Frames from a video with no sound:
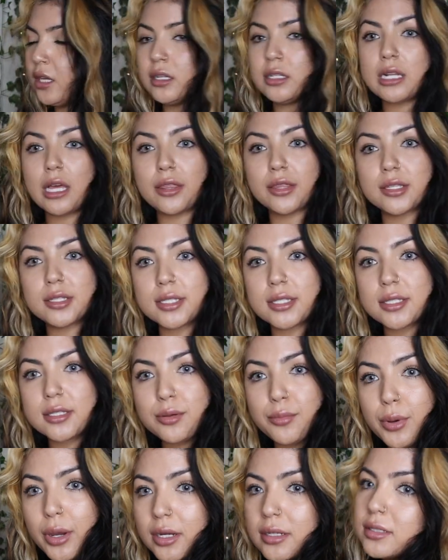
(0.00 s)
now this is
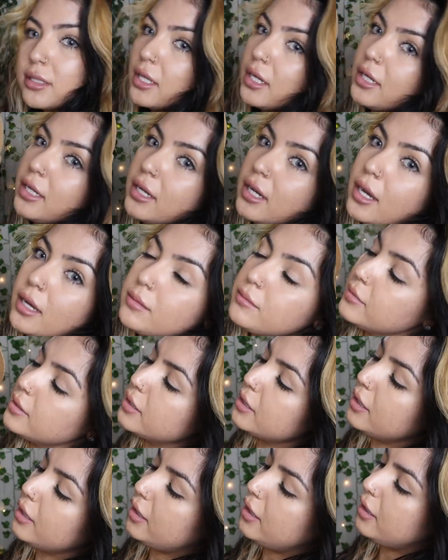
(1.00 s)
the box that it
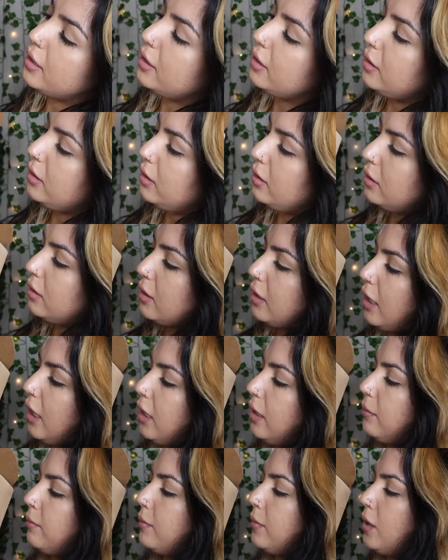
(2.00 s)
comes in
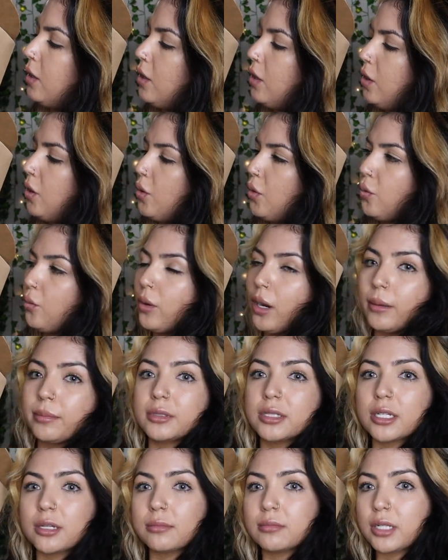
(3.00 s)
came
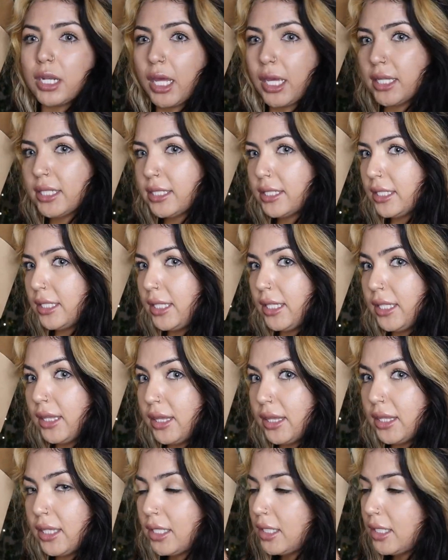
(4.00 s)
wrapped up nicely in